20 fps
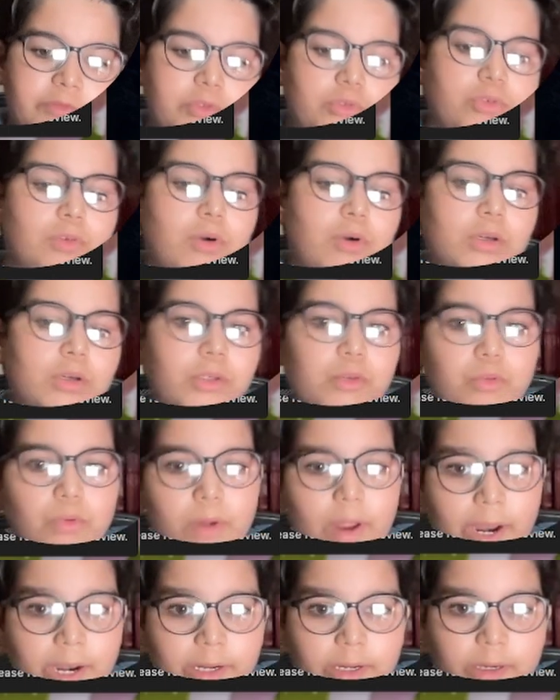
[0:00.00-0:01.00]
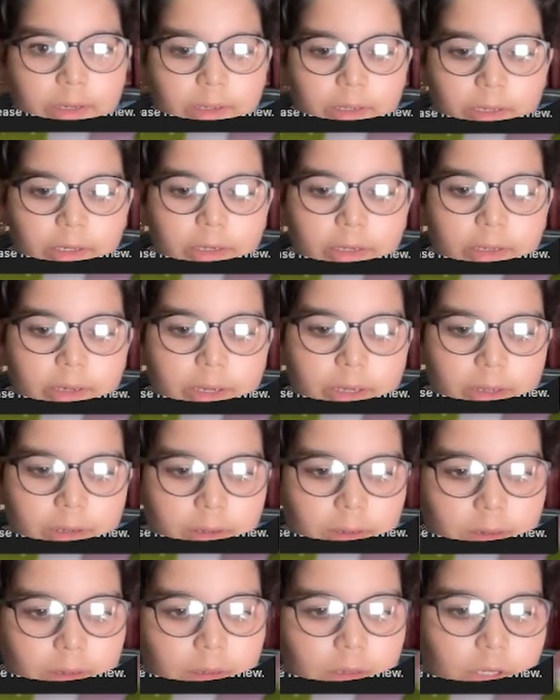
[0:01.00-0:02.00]
not to end it here
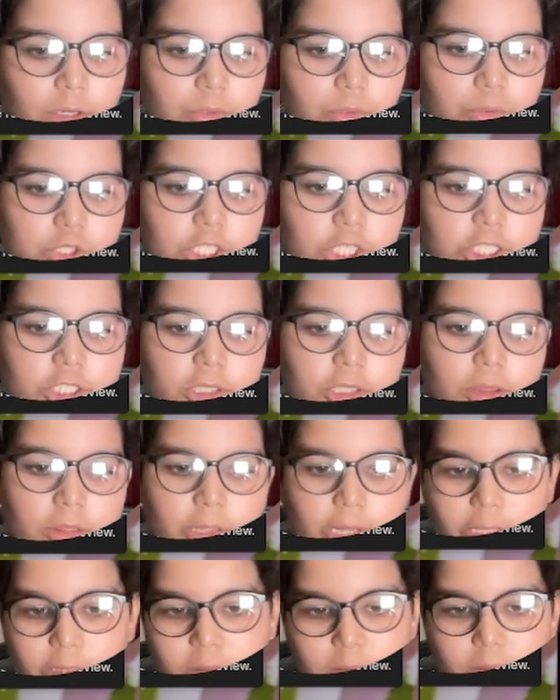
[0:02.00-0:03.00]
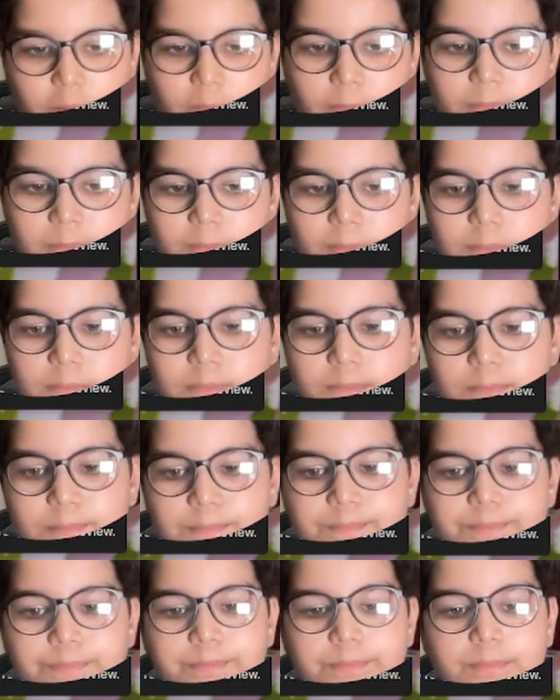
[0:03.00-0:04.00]
to change the size.
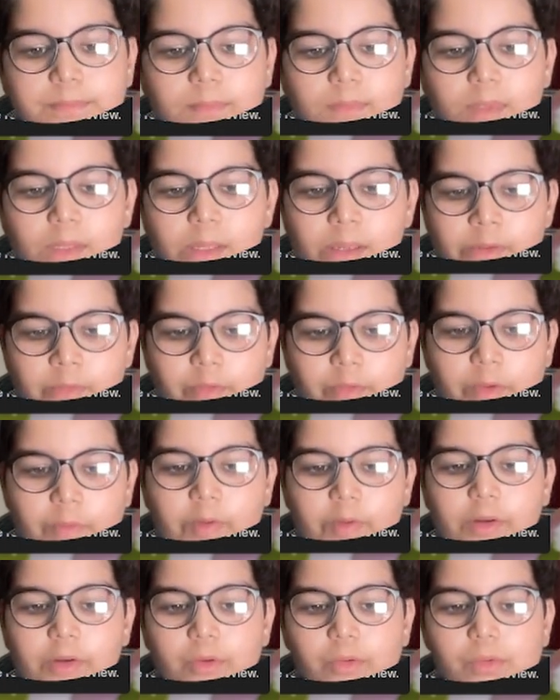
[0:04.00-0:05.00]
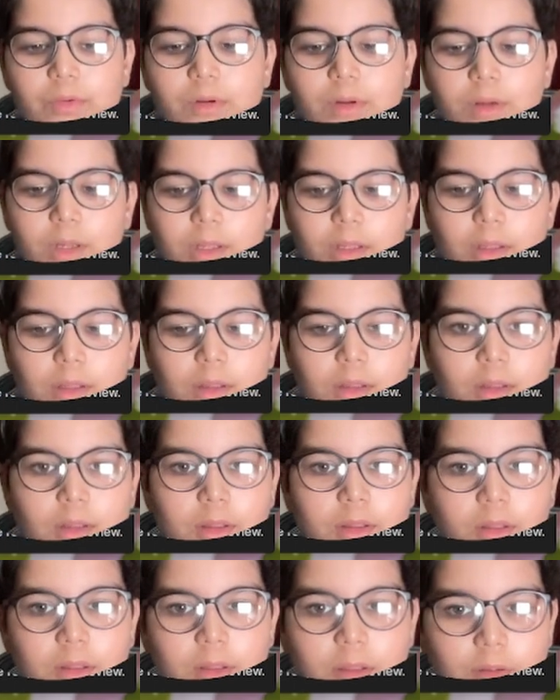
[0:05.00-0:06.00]
We will do
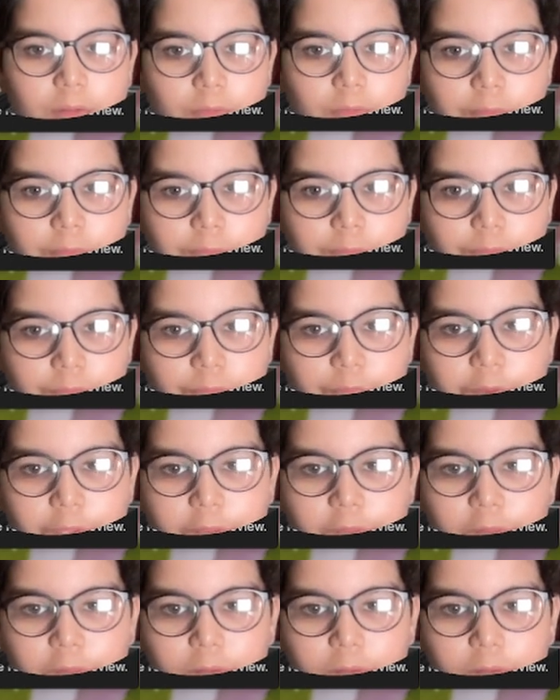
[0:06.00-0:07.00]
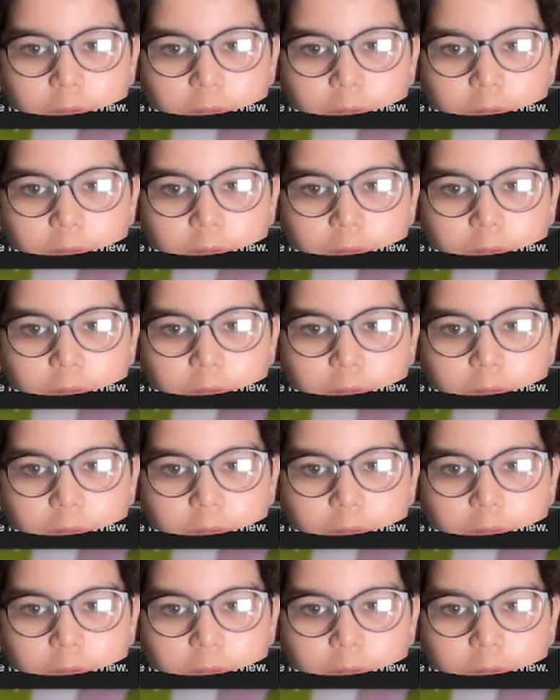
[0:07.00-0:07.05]
width